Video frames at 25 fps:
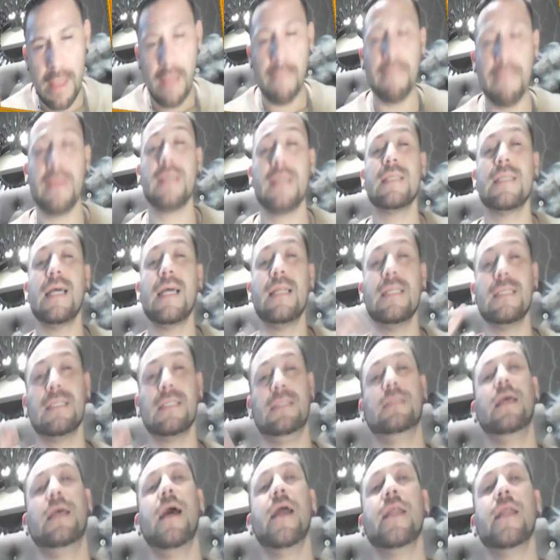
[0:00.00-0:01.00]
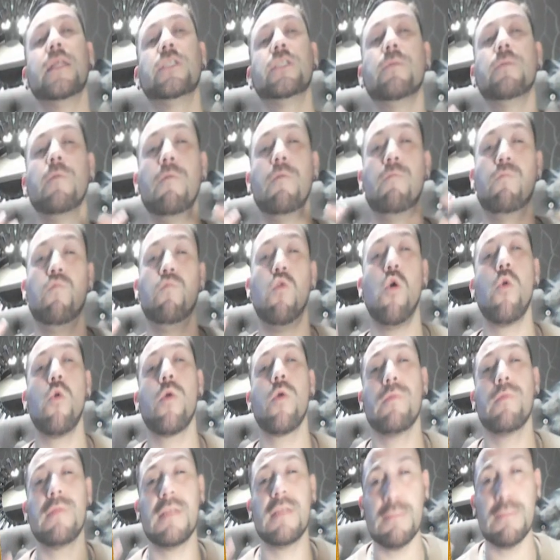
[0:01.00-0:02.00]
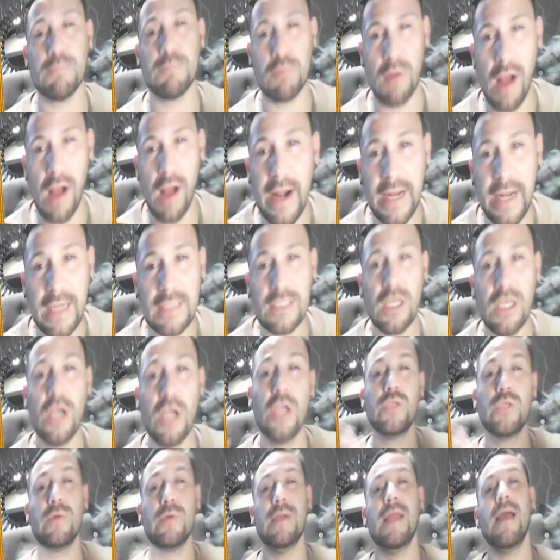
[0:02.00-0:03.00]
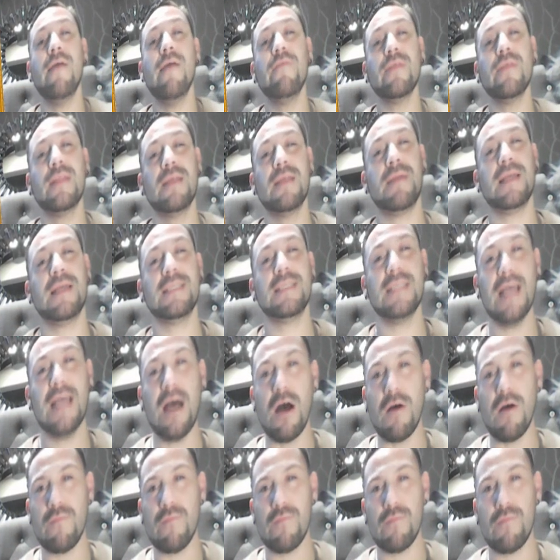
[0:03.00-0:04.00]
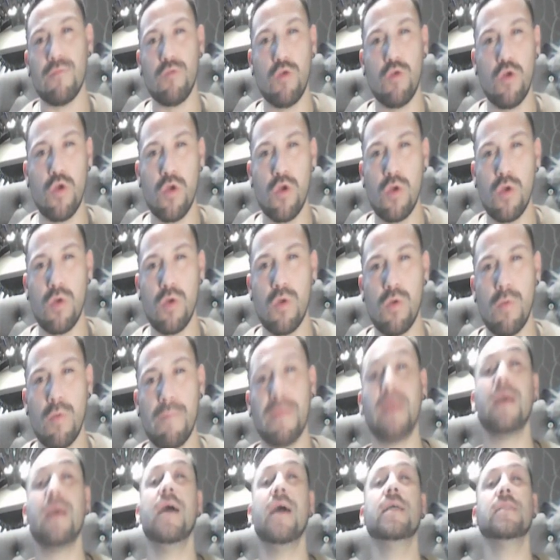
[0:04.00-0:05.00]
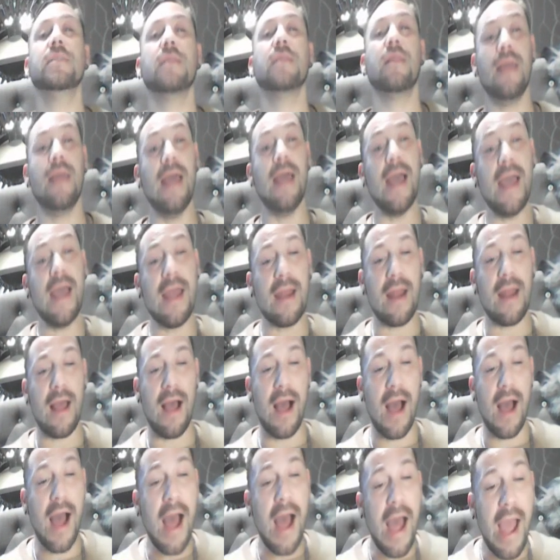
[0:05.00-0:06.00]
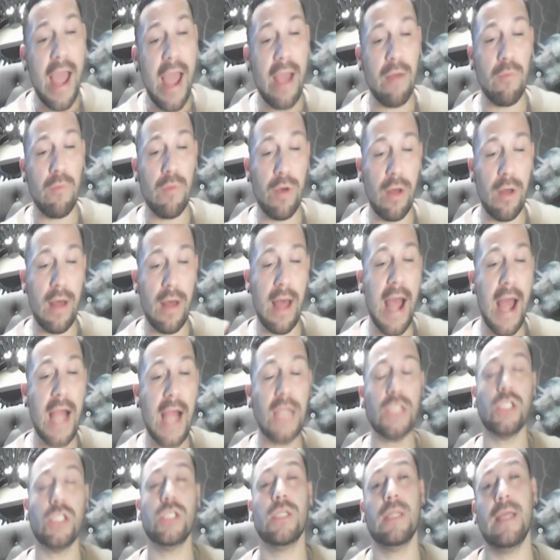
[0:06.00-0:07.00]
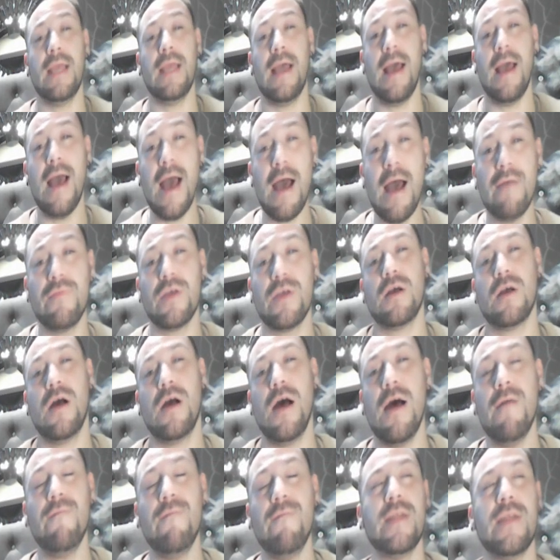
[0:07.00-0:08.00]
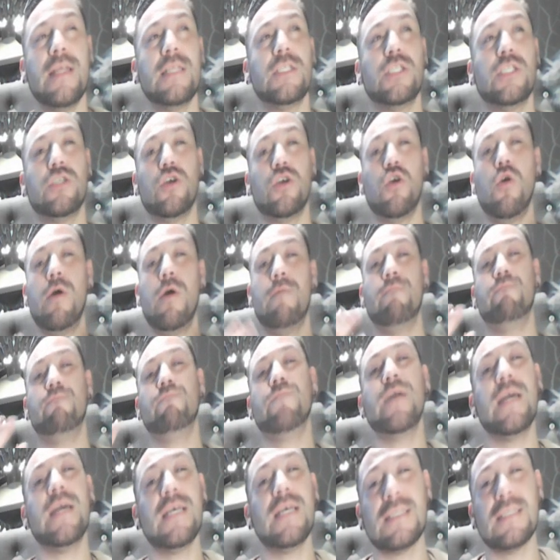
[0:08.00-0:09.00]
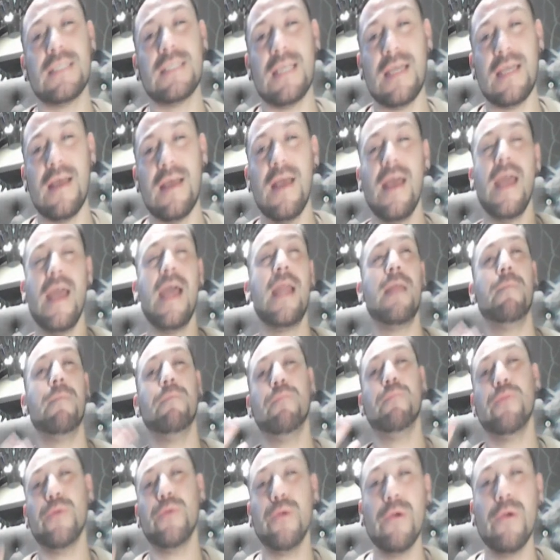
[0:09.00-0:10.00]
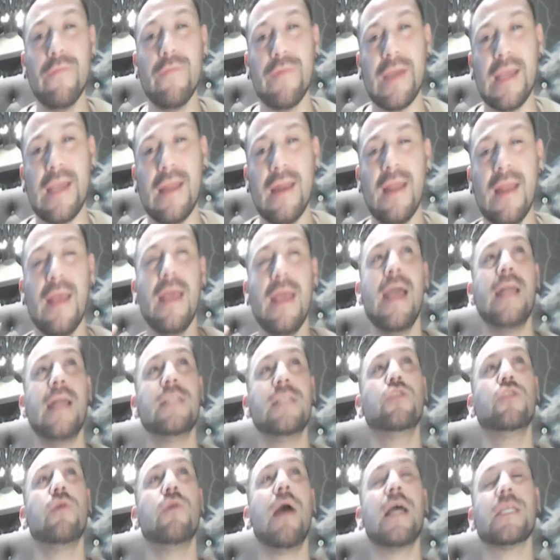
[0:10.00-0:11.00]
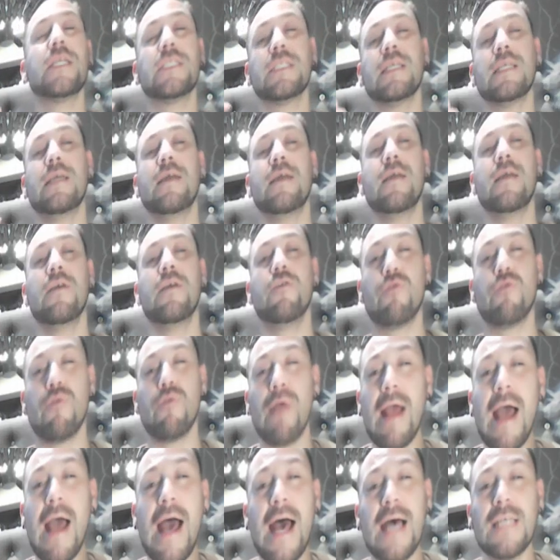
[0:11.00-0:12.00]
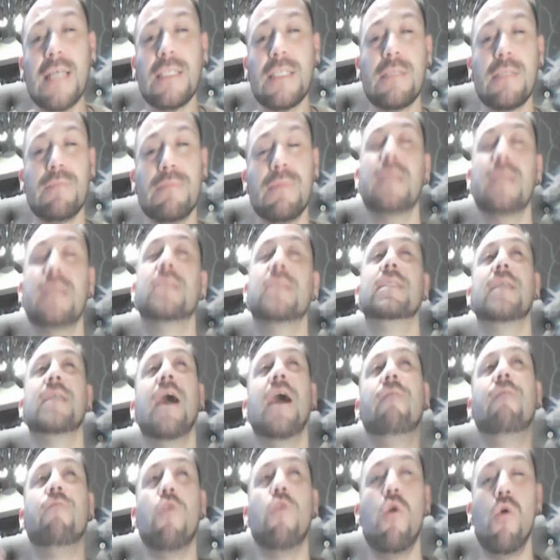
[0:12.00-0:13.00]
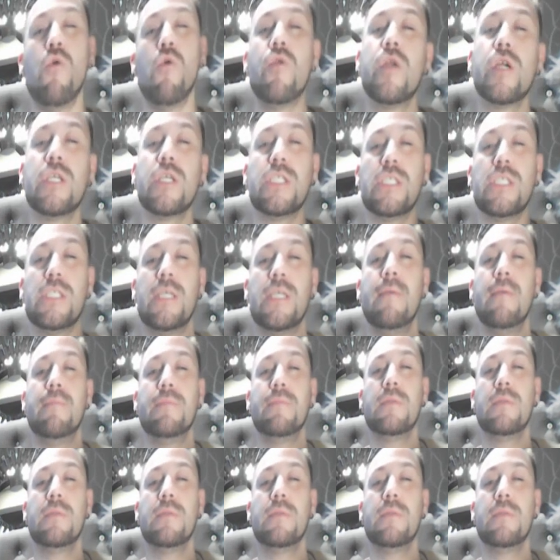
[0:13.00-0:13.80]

Because I decided to move forward with this product, doing everything myself. Because then I will actually have the confidence to go and fix it and improve it, and to actually grasp this self-ownership